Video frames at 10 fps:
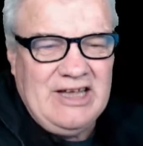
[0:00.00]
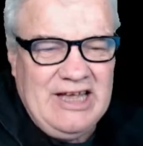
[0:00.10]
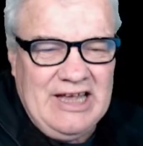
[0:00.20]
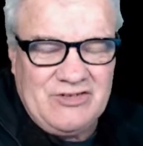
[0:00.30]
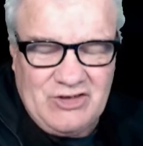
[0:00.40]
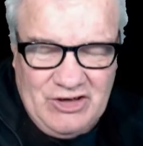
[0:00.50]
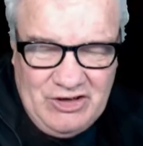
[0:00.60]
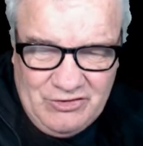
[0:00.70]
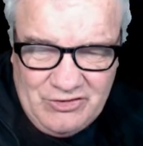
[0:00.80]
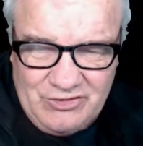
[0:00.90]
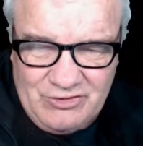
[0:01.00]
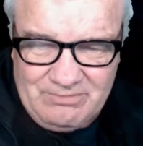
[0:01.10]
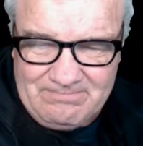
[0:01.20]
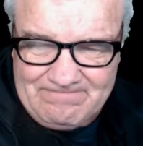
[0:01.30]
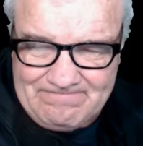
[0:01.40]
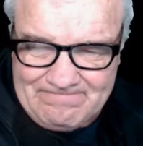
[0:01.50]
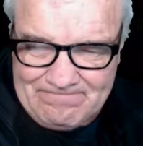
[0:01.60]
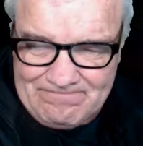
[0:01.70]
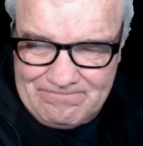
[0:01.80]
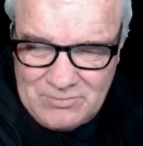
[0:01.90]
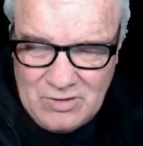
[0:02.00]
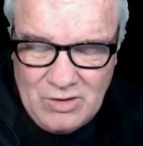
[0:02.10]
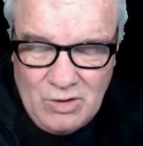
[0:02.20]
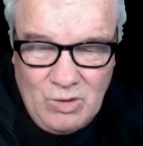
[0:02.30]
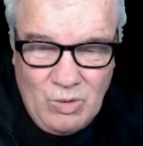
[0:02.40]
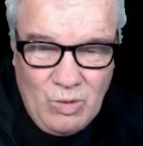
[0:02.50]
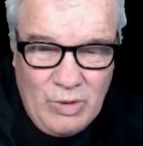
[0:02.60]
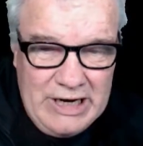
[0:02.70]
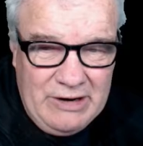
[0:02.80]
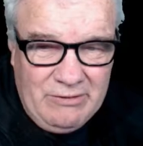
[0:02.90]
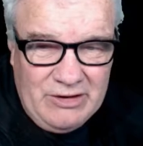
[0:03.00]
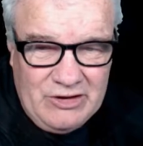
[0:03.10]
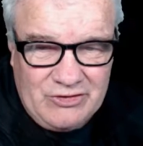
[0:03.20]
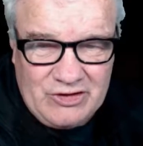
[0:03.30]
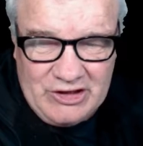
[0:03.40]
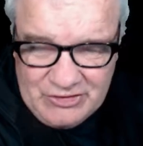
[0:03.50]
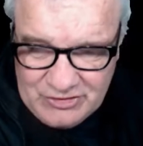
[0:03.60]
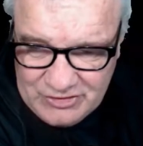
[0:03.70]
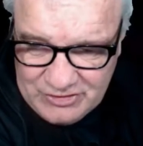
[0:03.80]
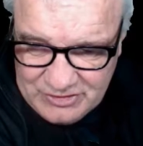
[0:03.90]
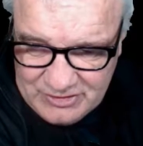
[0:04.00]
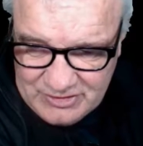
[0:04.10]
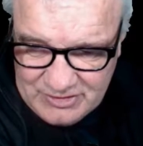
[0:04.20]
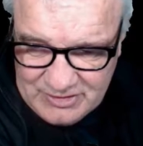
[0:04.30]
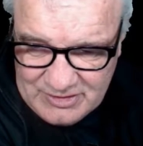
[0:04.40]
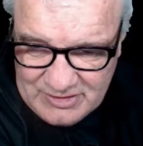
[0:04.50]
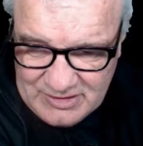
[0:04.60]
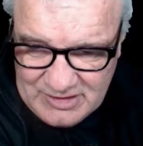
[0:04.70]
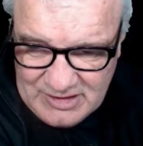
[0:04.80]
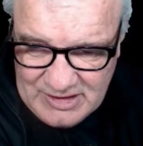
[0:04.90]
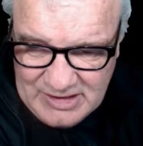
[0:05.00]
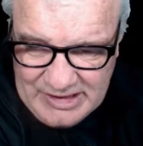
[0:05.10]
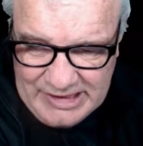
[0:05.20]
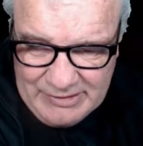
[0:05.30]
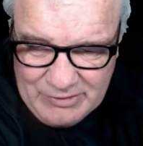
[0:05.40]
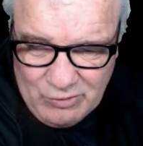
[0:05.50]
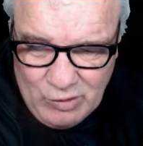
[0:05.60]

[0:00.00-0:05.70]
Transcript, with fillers: as it is. Where is it? Here are the